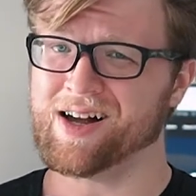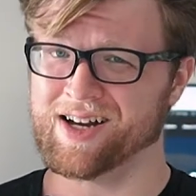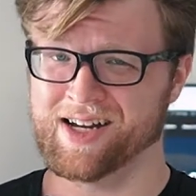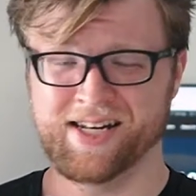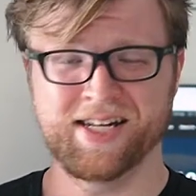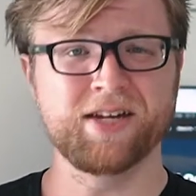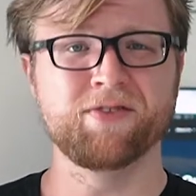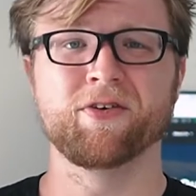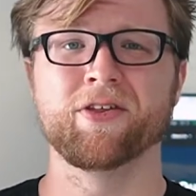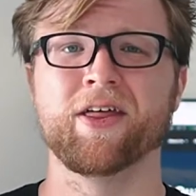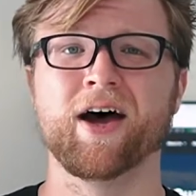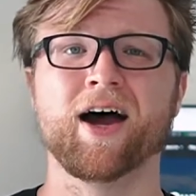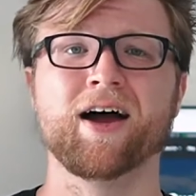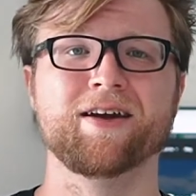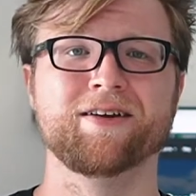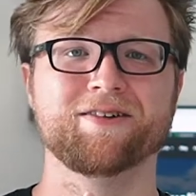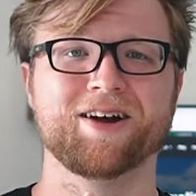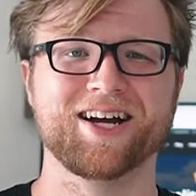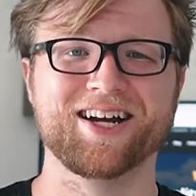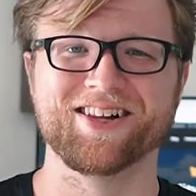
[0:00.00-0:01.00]
And even
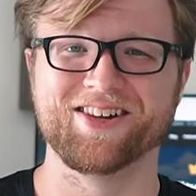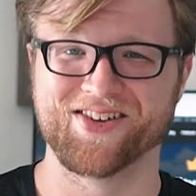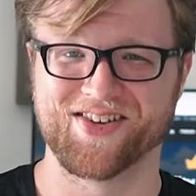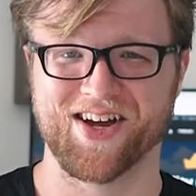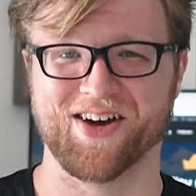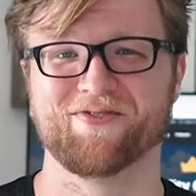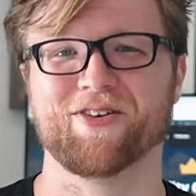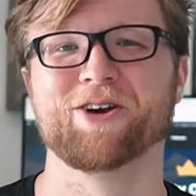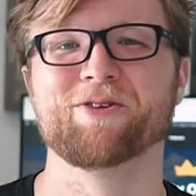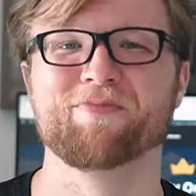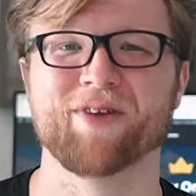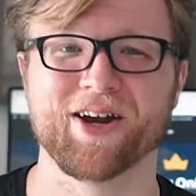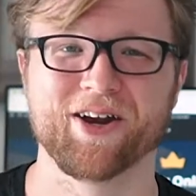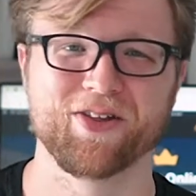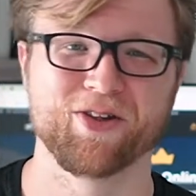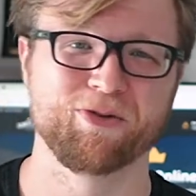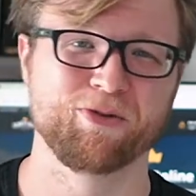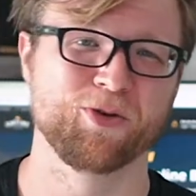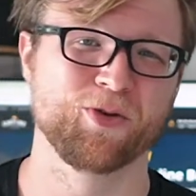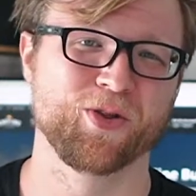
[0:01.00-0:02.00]
then, there's not very many of
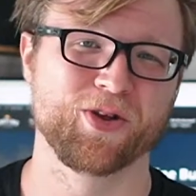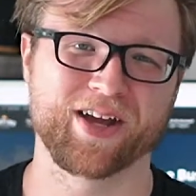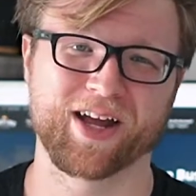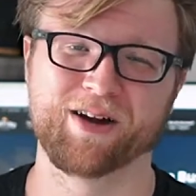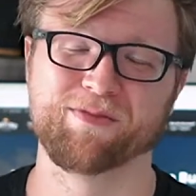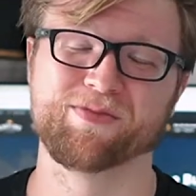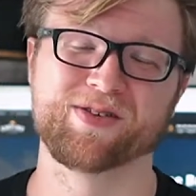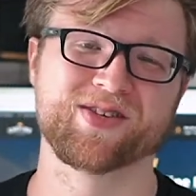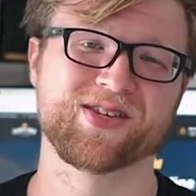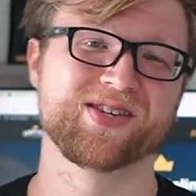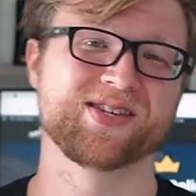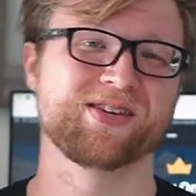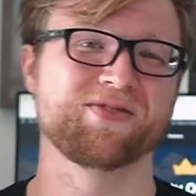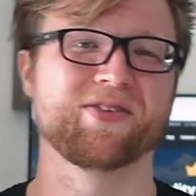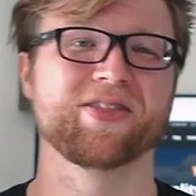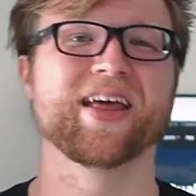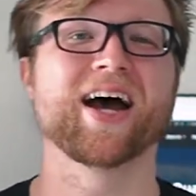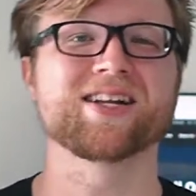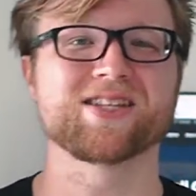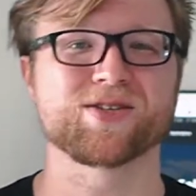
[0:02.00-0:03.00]
them who will look at a business
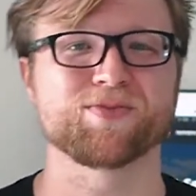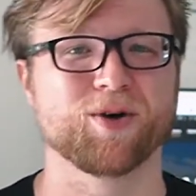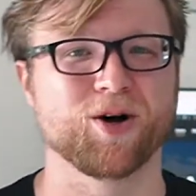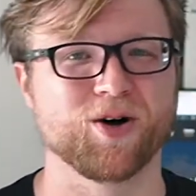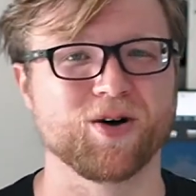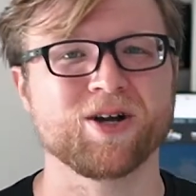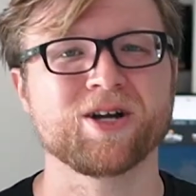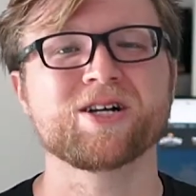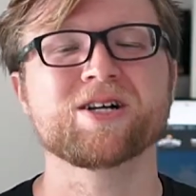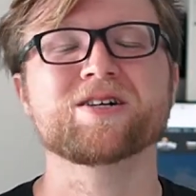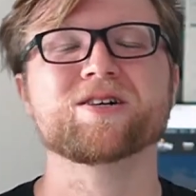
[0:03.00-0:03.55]
even that small.